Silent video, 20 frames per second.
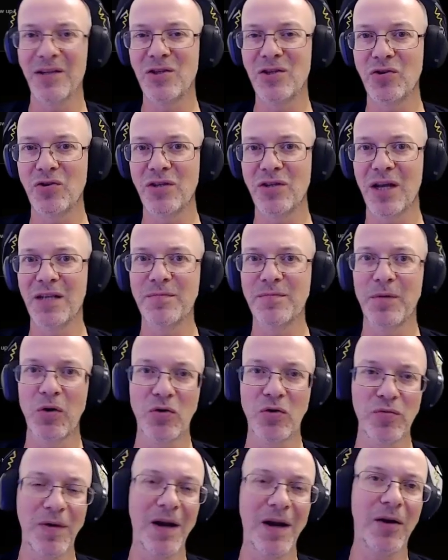is your chance,
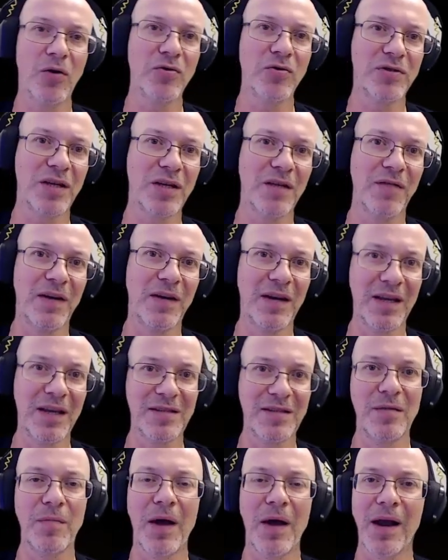because we are launching the
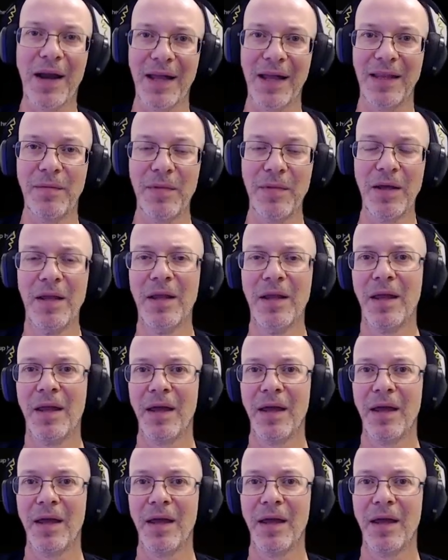NETSTREAM Academy,